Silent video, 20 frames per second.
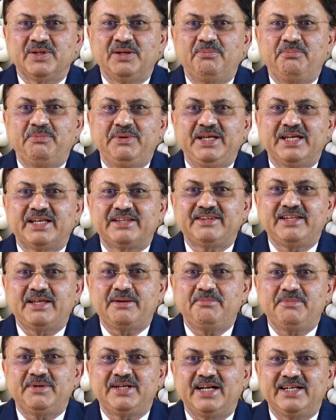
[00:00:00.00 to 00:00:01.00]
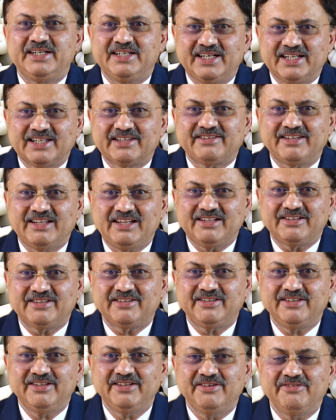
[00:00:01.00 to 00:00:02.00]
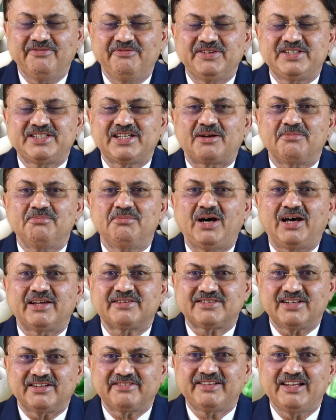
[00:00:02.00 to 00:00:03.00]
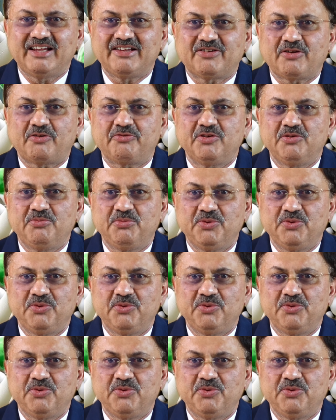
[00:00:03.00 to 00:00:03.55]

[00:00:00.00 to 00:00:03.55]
make them dendritic cells which are master cells of